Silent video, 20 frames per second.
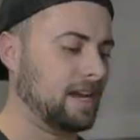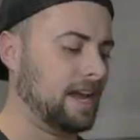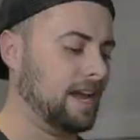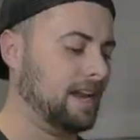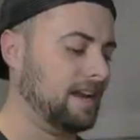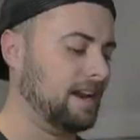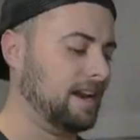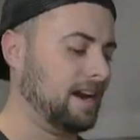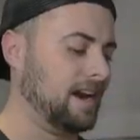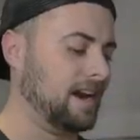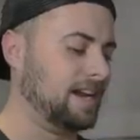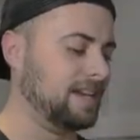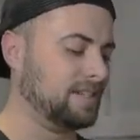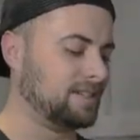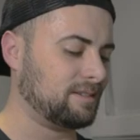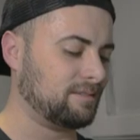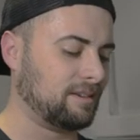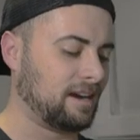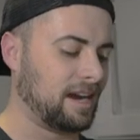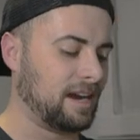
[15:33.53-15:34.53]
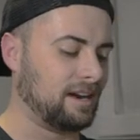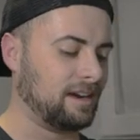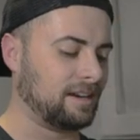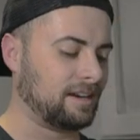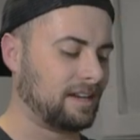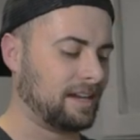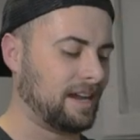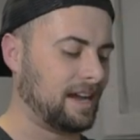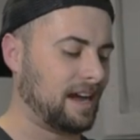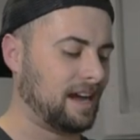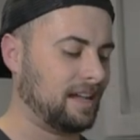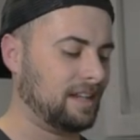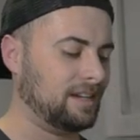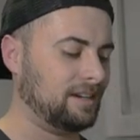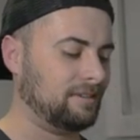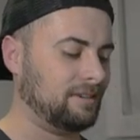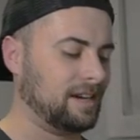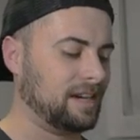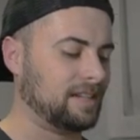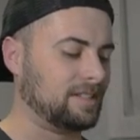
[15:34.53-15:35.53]
and an Ice Rider
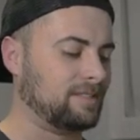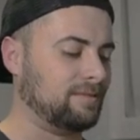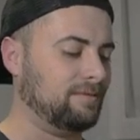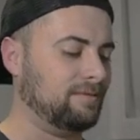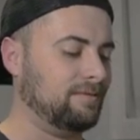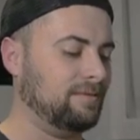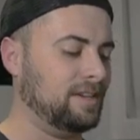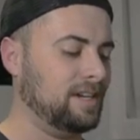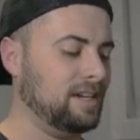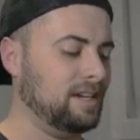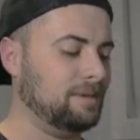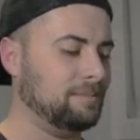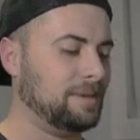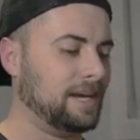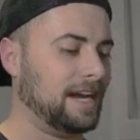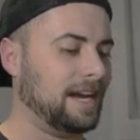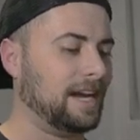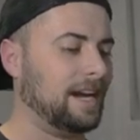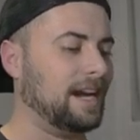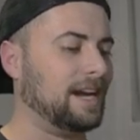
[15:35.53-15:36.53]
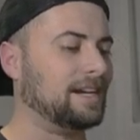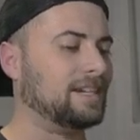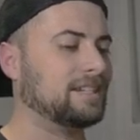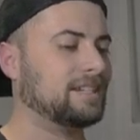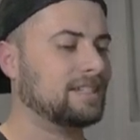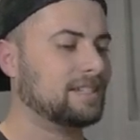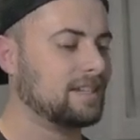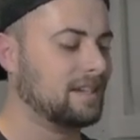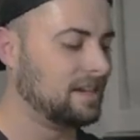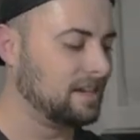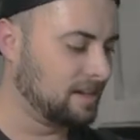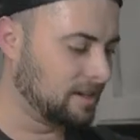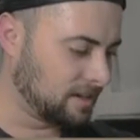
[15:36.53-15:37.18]
Calyrex V max.